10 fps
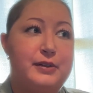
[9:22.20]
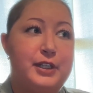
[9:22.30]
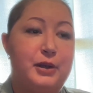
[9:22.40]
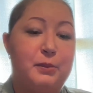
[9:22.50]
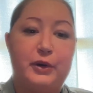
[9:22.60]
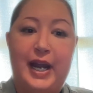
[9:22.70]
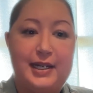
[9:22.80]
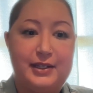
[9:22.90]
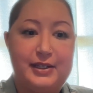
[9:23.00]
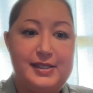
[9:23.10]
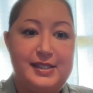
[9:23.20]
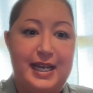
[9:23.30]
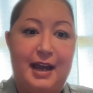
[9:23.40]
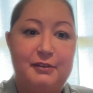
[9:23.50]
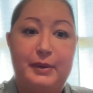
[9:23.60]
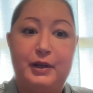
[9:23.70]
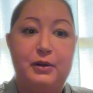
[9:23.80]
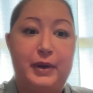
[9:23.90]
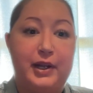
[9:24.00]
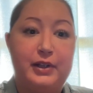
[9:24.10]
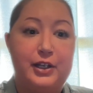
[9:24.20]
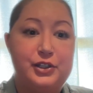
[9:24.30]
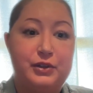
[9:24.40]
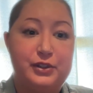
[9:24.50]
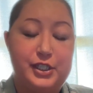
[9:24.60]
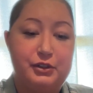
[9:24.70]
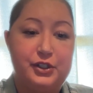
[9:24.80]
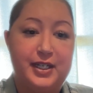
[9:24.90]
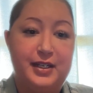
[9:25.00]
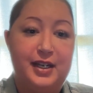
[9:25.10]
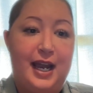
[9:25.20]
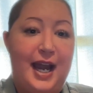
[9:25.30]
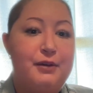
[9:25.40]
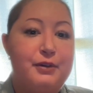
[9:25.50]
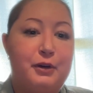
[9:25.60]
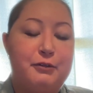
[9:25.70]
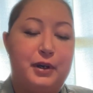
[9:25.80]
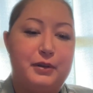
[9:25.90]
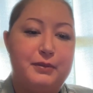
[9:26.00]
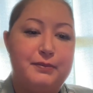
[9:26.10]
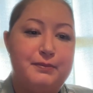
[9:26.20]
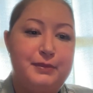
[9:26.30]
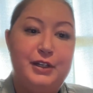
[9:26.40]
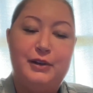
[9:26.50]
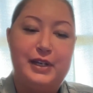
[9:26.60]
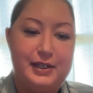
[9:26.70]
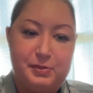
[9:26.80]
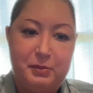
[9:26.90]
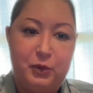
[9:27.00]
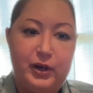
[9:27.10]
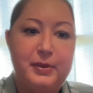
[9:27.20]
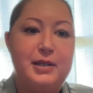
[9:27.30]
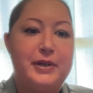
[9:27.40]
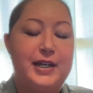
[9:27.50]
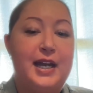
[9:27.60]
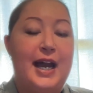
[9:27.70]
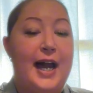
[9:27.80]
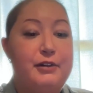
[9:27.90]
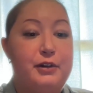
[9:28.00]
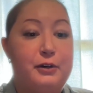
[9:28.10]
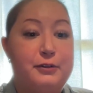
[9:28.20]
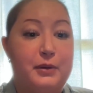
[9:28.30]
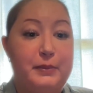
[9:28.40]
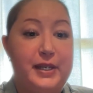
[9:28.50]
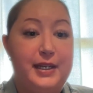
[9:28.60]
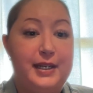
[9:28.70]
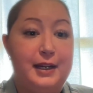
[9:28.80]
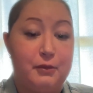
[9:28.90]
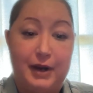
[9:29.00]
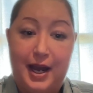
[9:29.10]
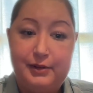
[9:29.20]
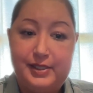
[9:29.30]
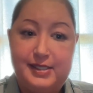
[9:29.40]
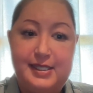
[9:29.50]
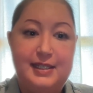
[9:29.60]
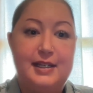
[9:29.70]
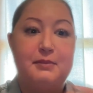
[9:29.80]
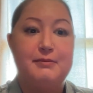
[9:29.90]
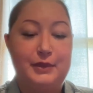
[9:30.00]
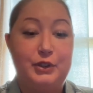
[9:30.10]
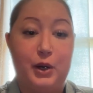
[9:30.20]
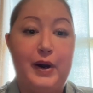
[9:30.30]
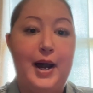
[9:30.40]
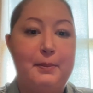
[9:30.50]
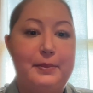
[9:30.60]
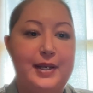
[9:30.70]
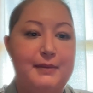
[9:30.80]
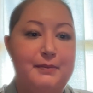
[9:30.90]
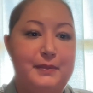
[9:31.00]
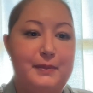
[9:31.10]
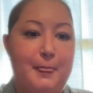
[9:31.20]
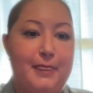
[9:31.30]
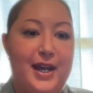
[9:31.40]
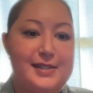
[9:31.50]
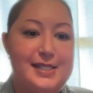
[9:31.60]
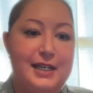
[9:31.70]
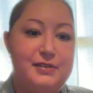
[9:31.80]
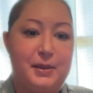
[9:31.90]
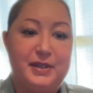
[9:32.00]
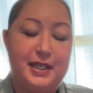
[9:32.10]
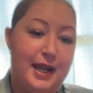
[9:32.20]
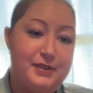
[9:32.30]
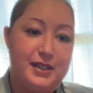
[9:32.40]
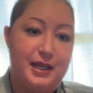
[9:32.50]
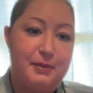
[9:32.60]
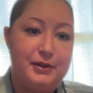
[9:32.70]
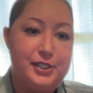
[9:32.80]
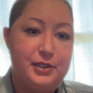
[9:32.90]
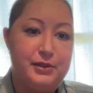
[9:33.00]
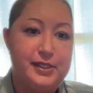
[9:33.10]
miraculously have my own biological children, I don't know if I'll not to be morbid, but I don't know if I'll be around to see them grow up, and that's kind of something I have to think about too